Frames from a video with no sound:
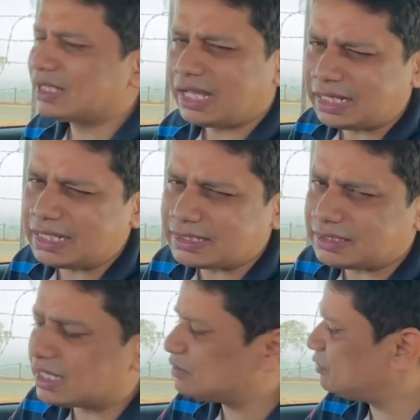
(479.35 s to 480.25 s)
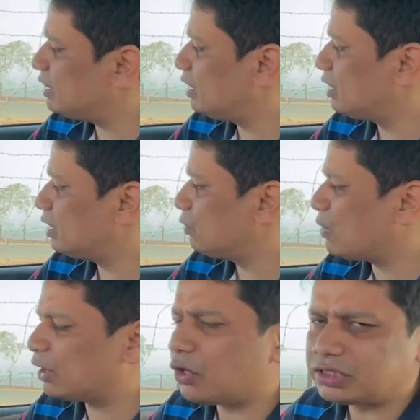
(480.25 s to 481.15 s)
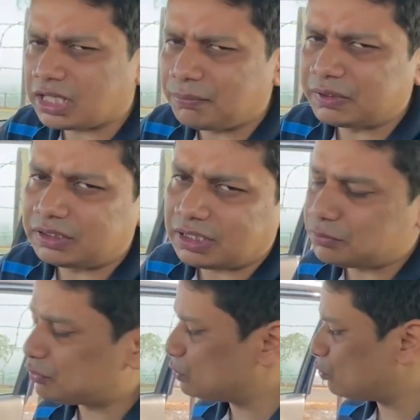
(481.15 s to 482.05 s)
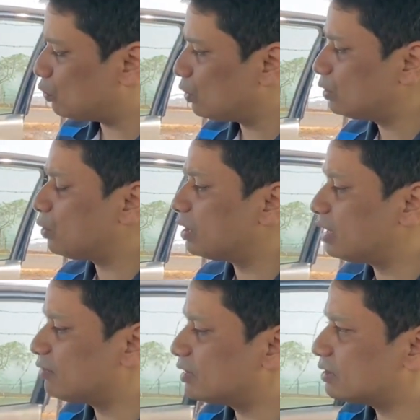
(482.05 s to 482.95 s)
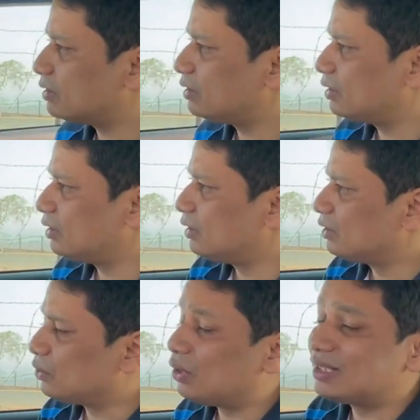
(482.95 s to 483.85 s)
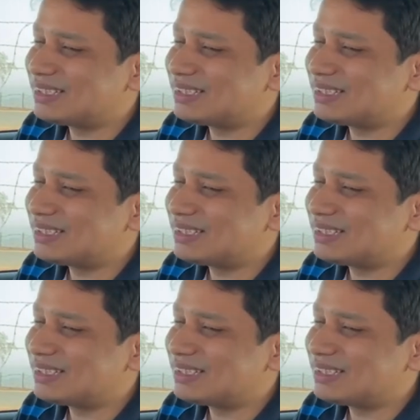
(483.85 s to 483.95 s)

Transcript: And yes, it does feel one notch up in terms of the overall quality levels or the